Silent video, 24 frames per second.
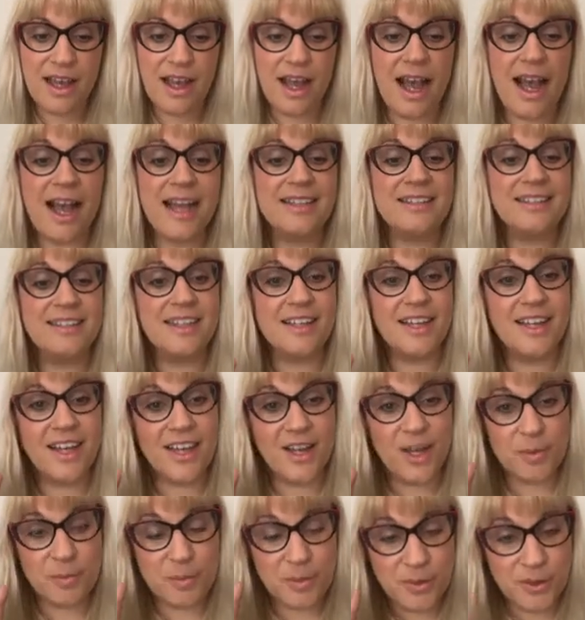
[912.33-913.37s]
And
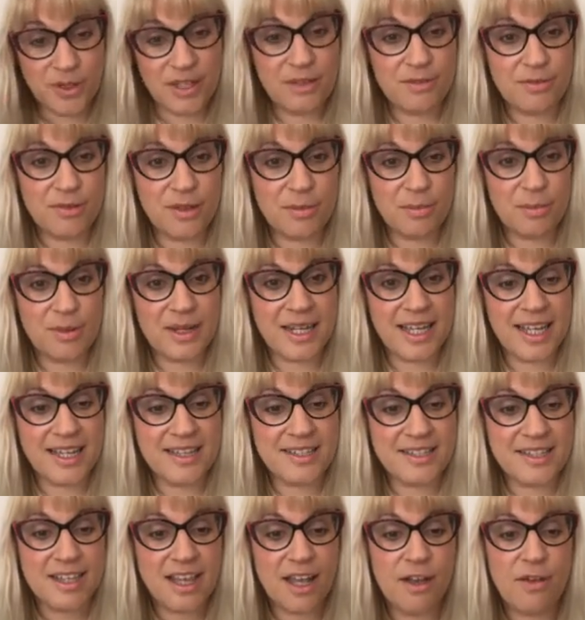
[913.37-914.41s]
a beautiful
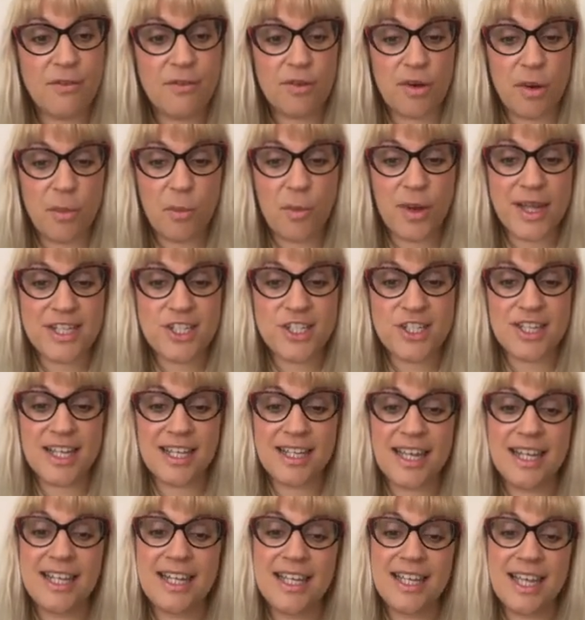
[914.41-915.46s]
place from which they
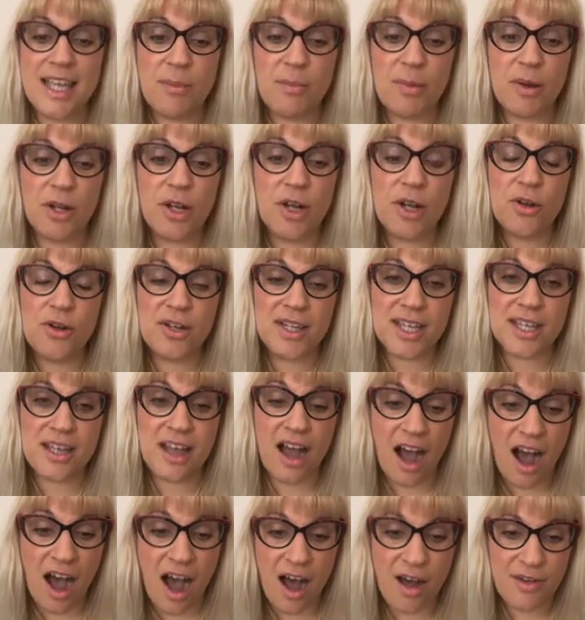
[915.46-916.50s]
can keep on looking
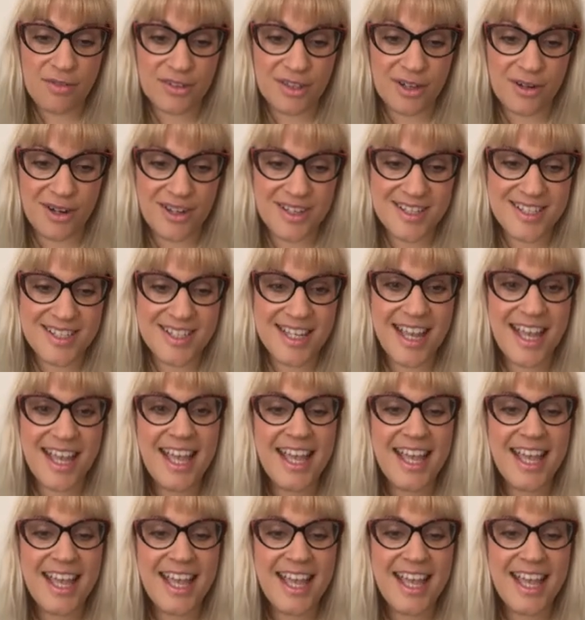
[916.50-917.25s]
after us,